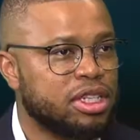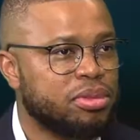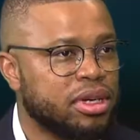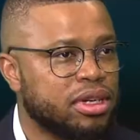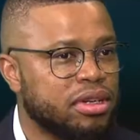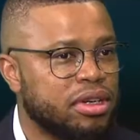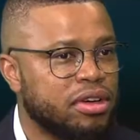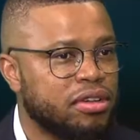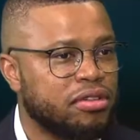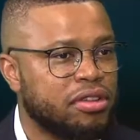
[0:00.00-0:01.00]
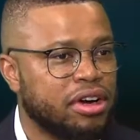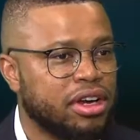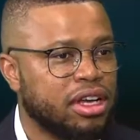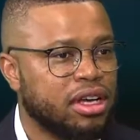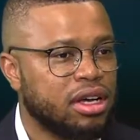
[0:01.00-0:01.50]
it's been
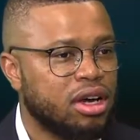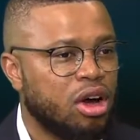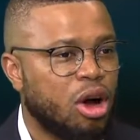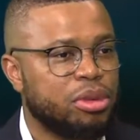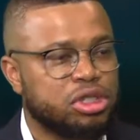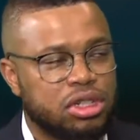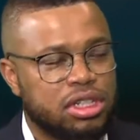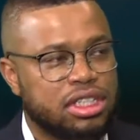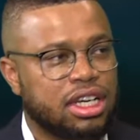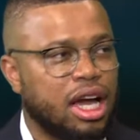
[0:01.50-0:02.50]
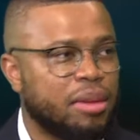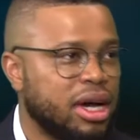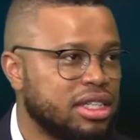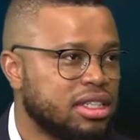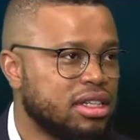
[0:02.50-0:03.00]
very opportunistic,
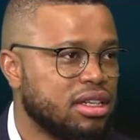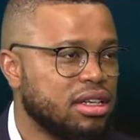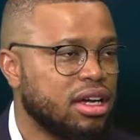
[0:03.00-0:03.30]
haphazard,